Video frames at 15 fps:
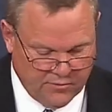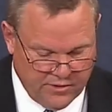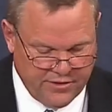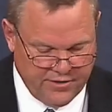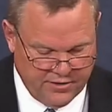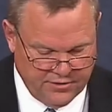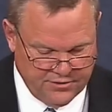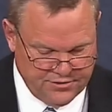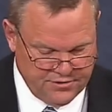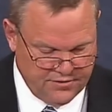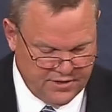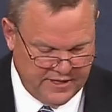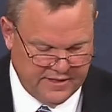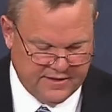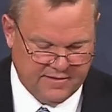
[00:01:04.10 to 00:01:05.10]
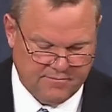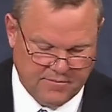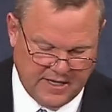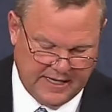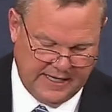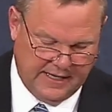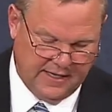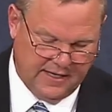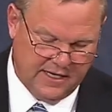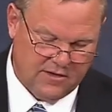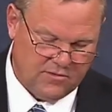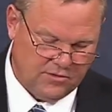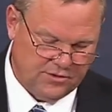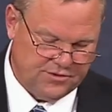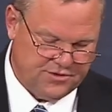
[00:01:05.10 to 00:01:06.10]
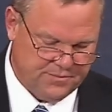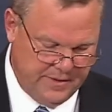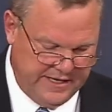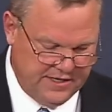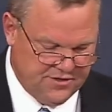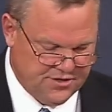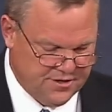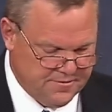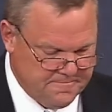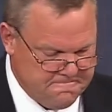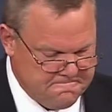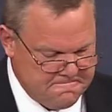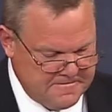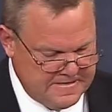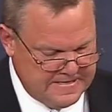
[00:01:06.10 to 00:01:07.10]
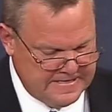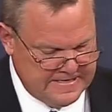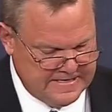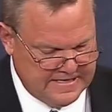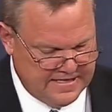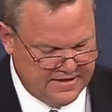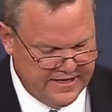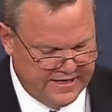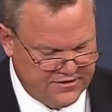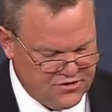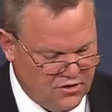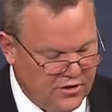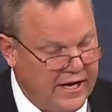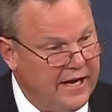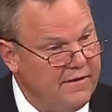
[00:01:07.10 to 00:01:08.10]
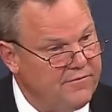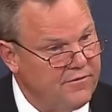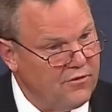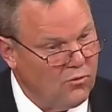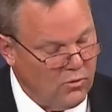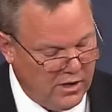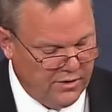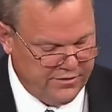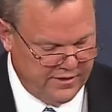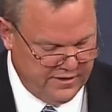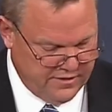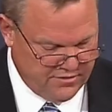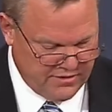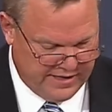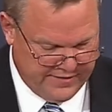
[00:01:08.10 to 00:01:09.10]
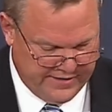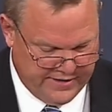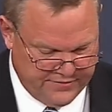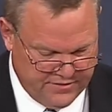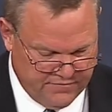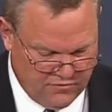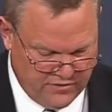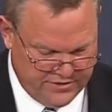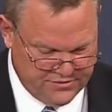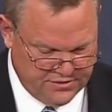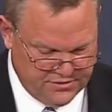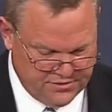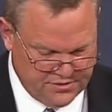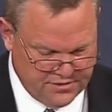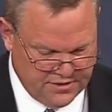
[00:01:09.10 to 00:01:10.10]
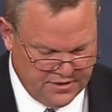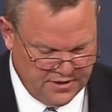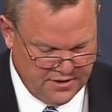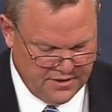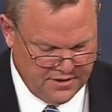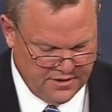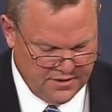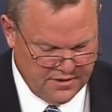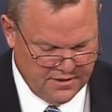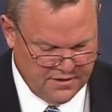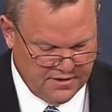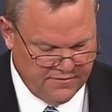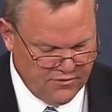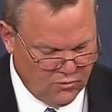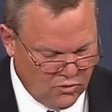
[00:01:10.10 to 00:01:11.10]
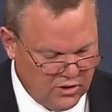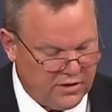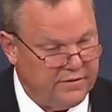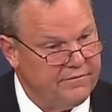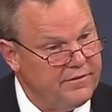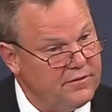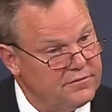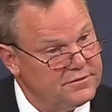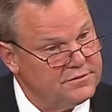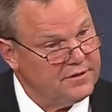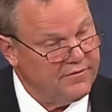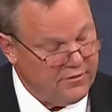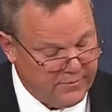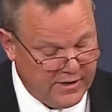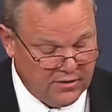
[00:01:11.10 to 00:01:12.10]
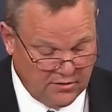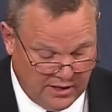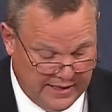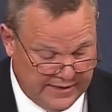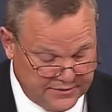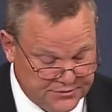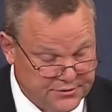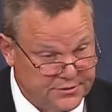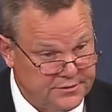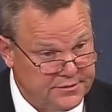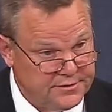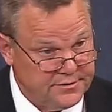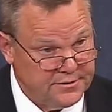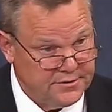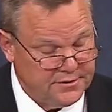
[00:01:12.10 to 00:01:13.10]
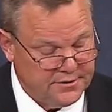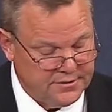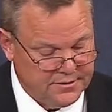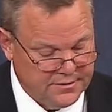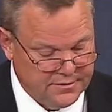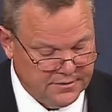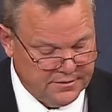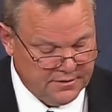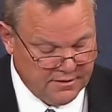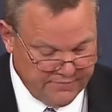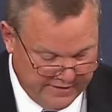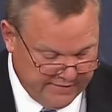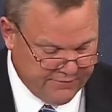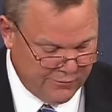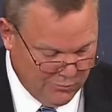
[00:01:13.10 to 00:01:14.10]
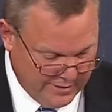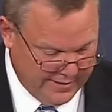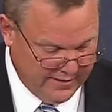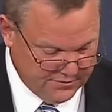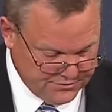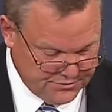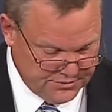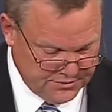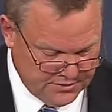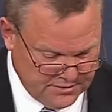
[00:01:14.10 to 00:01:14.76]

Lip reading: with those who think that money equals speech and think it's okay for the wealthy to drown out the voices of the working folks, of the middle class, of everyone else.